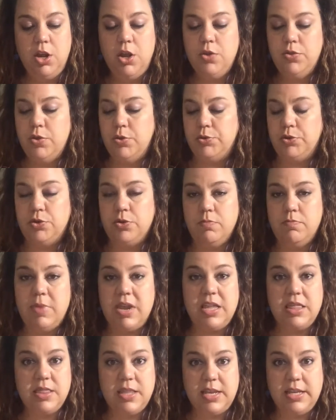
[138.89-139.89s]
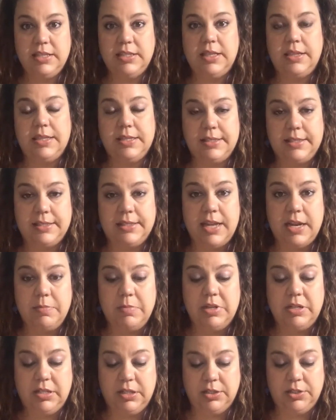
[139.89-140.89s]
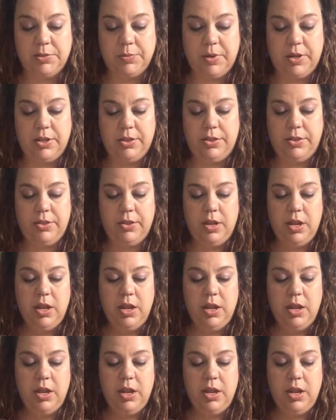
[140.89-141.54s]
Those are the main things that this assignment deals with.